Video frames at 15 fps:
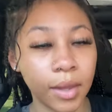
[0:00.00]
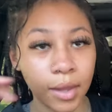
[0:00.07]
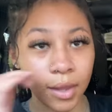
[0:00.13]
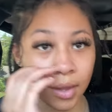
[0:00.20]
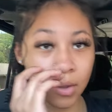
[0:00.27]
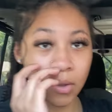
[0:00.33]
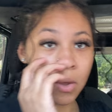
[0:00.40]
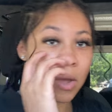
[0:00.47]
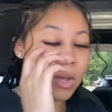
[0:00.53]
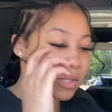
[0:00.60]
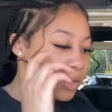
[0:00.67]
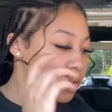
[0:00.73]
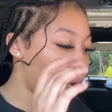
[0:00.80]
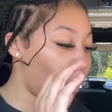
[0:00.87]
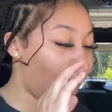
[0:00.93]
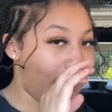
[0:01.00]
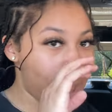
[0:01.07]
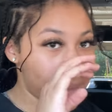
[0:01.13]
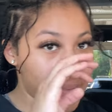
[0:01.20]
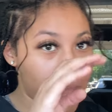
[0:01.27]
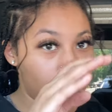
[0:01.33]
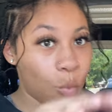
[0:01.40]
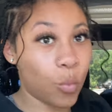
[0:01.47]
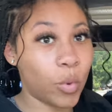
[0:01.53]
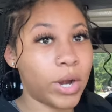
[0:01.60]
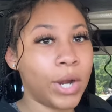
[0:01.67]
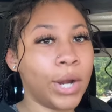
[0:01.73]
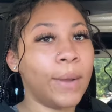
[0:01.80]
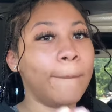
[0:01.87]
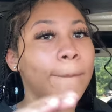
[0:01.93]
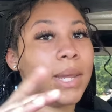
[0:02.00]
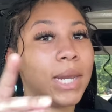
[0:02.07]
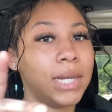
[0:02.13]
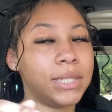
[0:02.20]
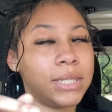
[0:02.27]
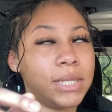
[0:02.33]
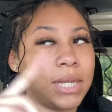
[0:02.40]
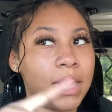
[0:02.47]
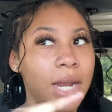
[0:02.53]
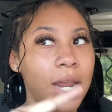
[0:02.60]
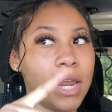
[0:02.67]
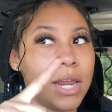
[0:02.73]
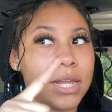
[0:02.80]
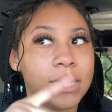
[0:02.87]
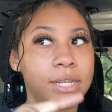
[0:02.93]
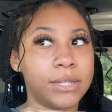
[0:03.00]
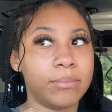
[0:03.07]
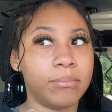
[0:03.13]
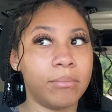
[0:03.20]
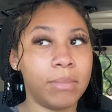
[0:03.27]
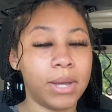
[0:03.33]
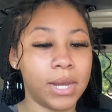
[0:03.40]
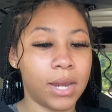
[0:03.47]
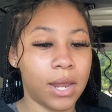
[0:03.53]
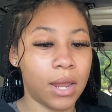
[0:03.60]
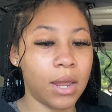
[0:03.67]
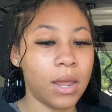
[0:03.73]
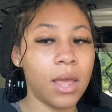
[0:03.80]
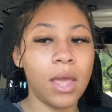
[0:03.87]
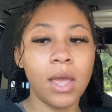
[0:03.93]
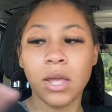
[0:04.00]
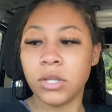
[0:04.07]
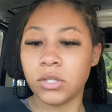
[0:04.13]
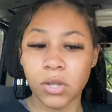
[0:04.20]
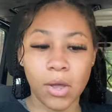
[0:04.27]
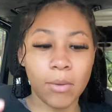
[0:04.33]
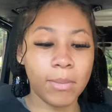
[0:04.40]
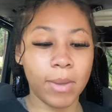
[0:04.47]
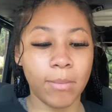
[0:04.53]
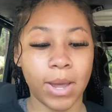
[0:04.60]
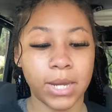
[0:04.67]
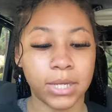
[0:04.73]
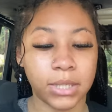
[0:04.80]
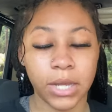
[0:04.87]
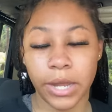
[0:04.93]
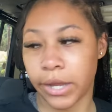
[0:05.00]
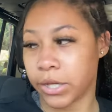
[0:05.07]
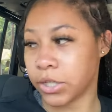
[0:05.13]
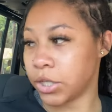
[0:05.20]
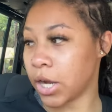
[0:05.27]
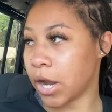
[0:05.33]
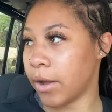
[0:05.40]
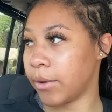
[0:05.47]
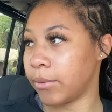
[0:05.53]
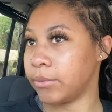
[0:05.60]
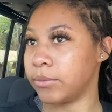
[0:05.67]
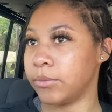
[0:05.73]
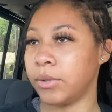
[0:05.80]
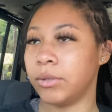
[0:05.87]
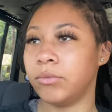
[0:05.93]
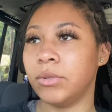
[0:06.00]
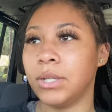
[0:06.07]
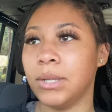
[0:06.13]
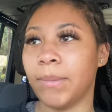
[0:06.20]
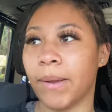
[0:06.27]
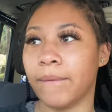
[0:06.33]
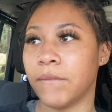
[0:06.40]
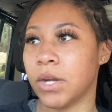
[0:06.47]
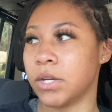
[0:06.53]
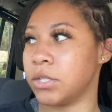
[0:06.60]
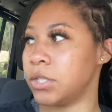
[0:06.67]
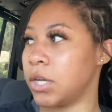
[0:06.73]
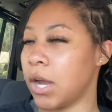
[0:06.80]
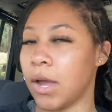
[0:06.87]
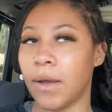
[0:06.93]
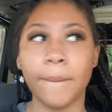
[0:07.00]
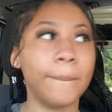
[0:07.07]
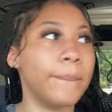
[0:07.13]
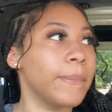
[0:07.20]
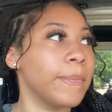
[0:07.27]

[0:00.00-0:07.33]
Hey y'all, so I'm at work, but today is Monday. So I'm at my second job. Well, really my first job.